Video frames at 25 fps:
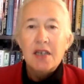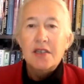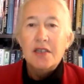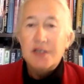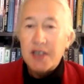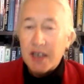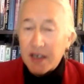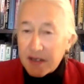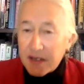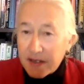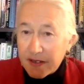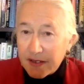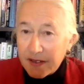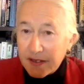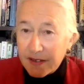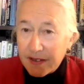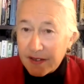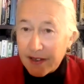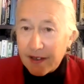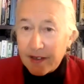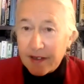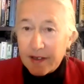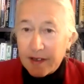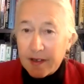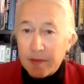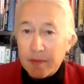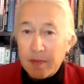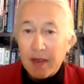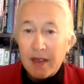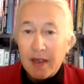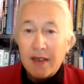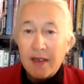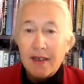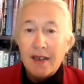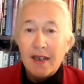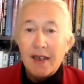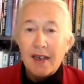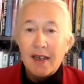just in time.
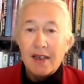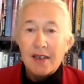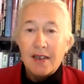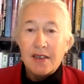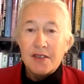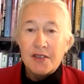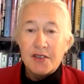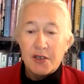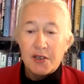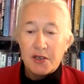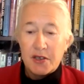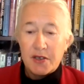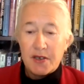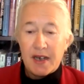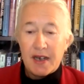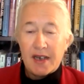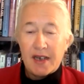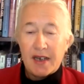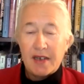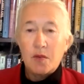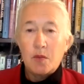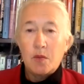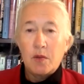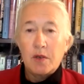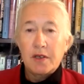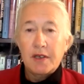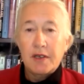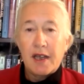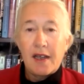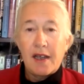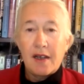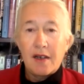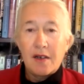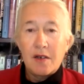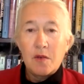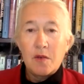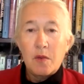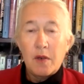So you had to work
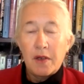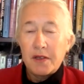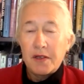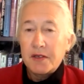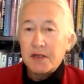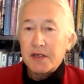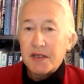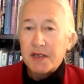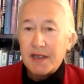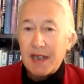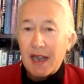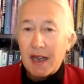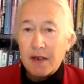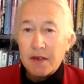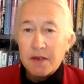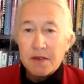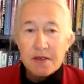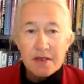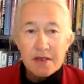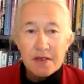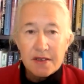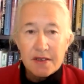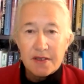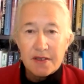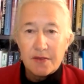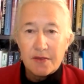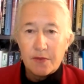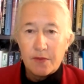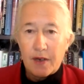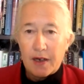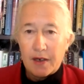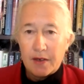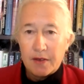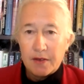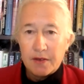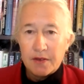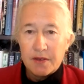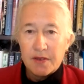out, well, there's thousands of
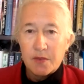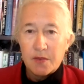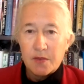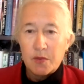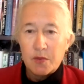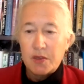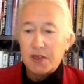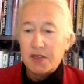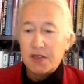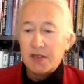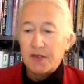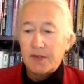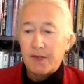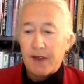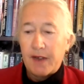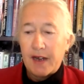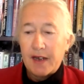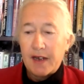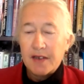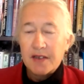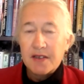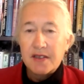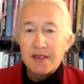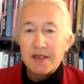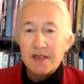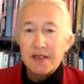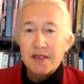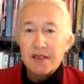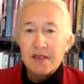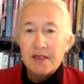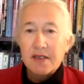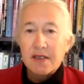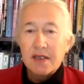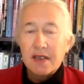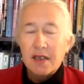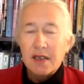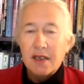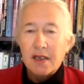routes, which is
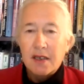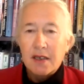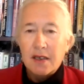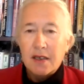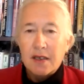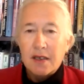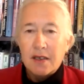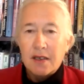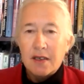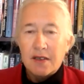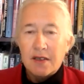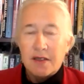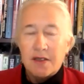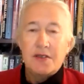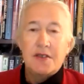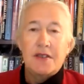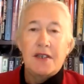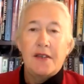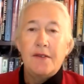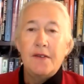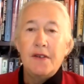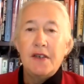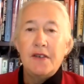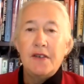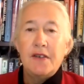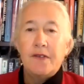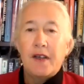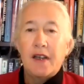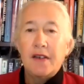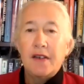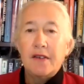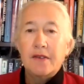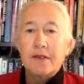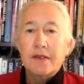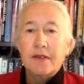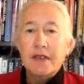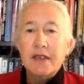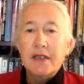fastest. There's
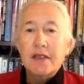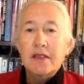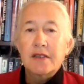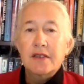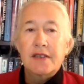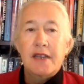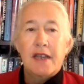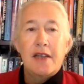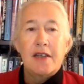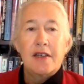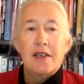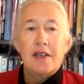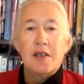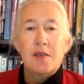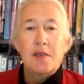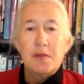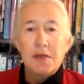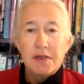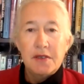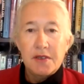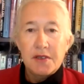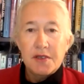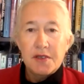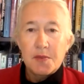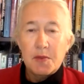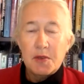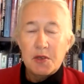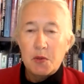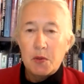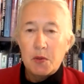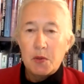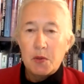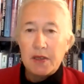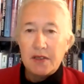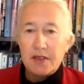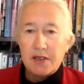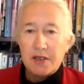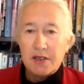seventy-five legal documents
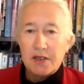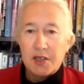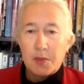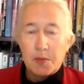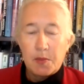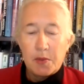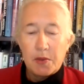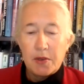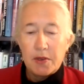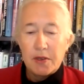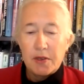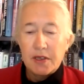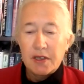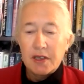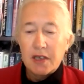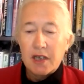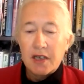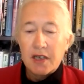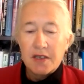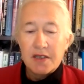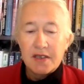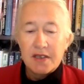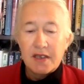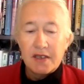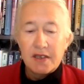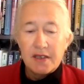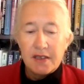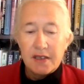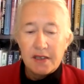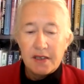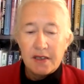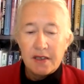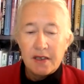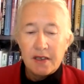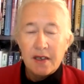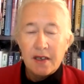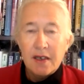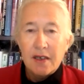between the shipper and the
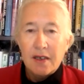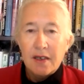consignee.